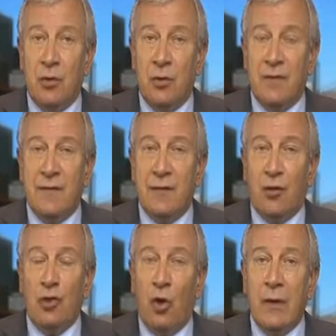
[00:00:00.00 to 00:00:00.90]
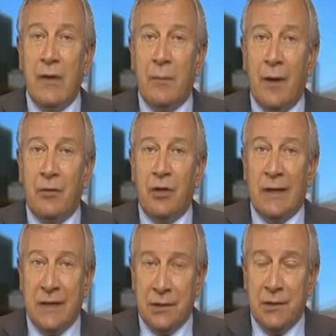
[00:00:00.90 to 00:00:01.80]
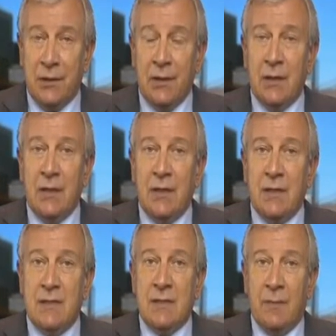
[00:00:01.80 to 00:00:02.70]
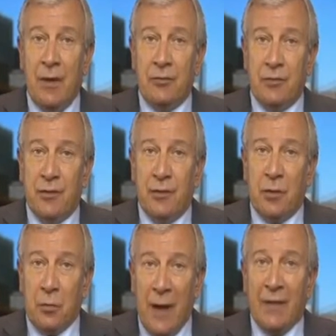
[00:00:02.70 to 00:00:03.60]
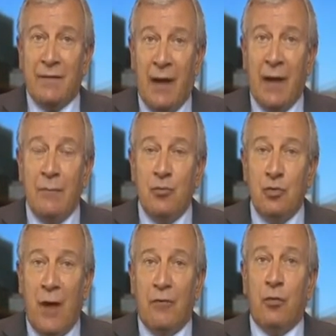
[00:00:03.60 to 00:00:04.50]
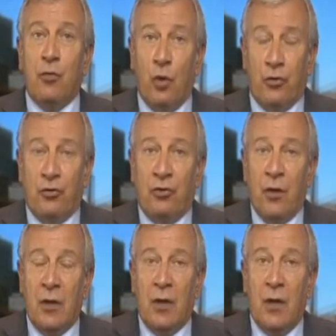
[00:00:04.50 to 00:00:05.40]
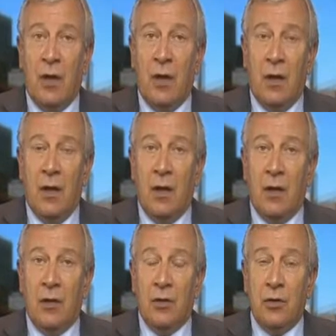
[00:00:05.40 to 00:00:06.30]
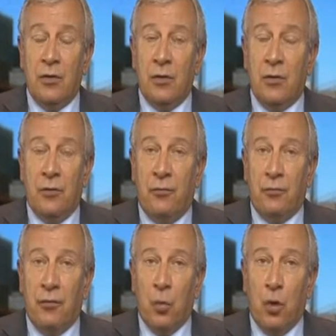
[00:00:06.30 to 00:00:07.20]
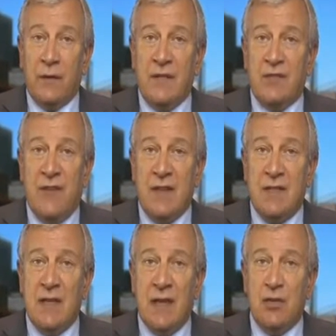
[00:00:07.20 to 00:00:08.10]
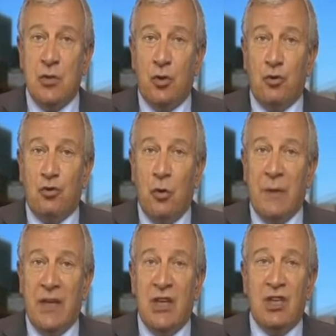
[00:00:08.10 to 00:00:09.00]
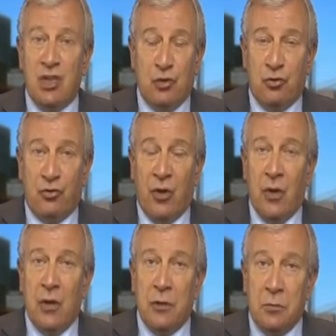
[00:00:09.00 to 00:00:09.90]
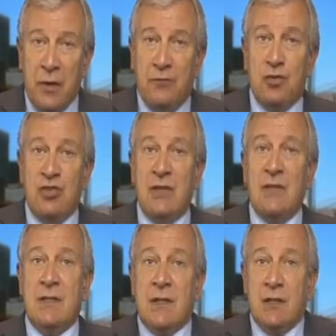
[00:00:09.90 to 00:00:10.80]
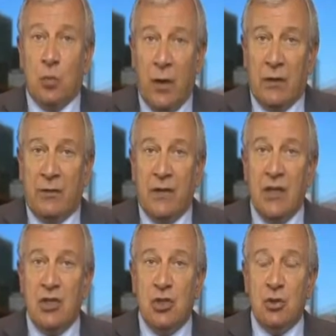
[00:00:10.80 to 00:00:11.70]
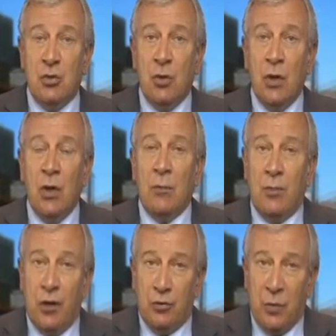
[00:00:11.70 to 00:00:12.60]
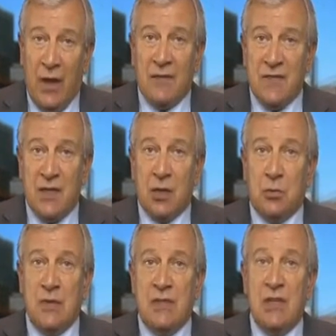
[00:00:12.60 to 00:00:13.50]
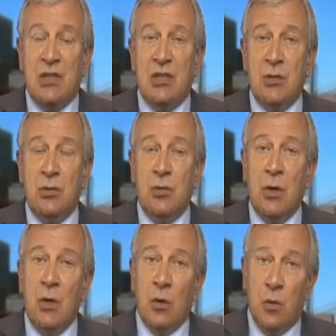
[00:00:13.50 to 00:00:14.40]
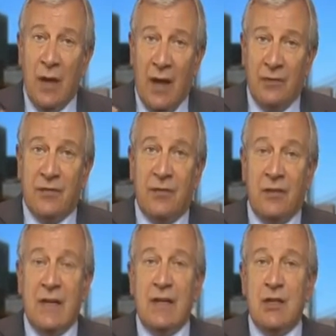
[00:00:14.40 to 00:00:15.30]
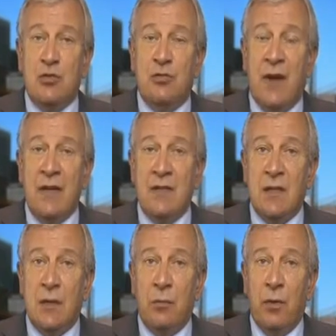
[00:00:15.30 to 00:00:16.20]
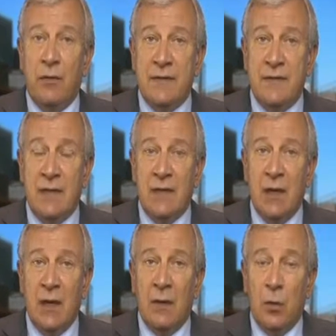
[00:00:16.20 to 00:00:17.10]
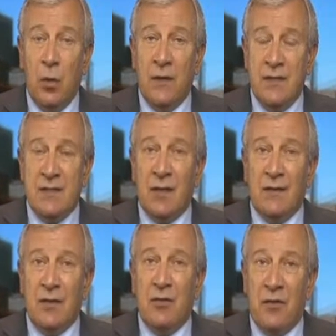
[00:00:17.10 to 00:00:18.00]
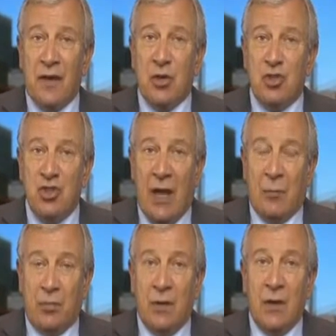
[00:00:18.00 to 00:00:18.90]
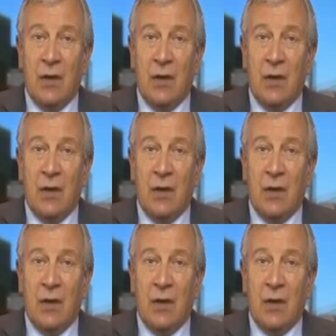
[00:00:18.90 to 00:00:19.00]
You know, it's not only about the leader. It's about the right time to have a voice. The world is facing, as you know, so many issues. The refugees is one of the issues, but we have security issue. We have definitely to fight against poverty. The world is not in a very good shape.